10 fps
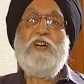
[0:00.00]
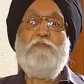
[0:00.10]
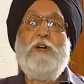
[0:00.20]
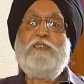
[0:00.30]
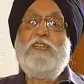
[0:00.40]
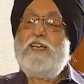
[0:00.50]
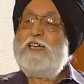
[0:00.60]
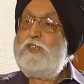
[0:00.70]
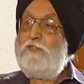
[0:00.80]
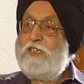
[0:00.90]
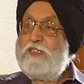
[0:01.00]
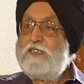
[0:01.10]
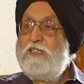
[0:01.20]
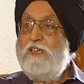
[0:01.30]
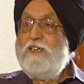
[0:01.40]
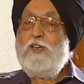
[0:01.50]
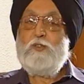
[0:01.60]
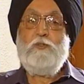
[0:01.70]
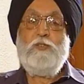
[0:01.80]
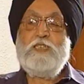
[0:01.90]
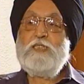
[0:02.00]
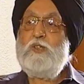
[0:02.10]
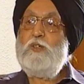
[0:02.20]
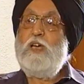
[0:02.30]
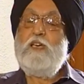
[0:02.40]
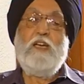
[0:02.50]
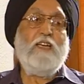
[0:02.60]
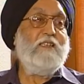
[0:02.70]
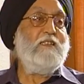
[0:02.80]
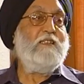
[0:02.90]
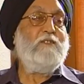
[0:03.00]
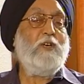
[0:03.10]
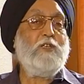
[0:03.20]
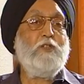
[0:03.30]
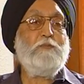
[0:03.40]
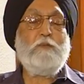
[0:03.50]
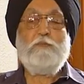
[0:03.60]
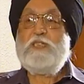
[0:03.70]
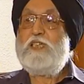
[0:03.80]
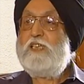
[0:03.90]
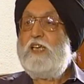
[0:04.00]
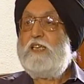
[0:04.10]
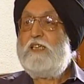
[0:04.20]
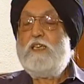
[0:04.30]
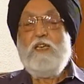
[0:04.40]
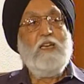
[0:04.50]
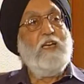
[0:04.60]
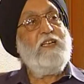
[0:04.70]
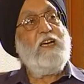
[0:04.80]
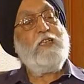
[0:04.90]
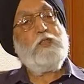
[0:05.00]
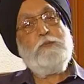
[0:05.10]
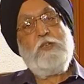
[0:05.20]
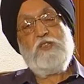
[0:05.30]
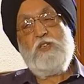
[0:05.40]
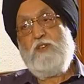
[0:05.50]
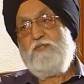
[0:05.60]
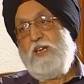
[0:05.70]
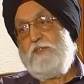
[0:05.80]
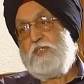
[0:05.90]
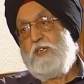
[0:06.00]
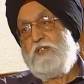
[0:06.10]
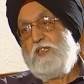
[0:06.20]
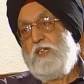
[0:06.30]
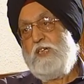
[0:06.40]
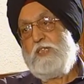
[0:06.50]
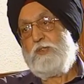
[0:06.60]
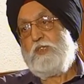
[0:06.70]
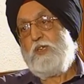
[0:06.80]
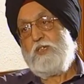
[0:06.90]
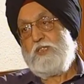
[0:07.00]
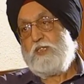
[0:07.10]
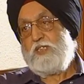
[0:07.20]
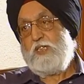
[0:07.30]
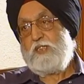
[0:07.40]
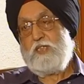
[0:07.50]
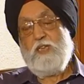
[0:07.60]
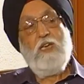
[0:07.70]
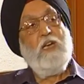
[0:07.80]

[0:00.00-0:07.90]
But there are other ways. Now, 2 days ago, I read in one of the papers in Delhi, nice picture of 5-7 girls with hockey sticks,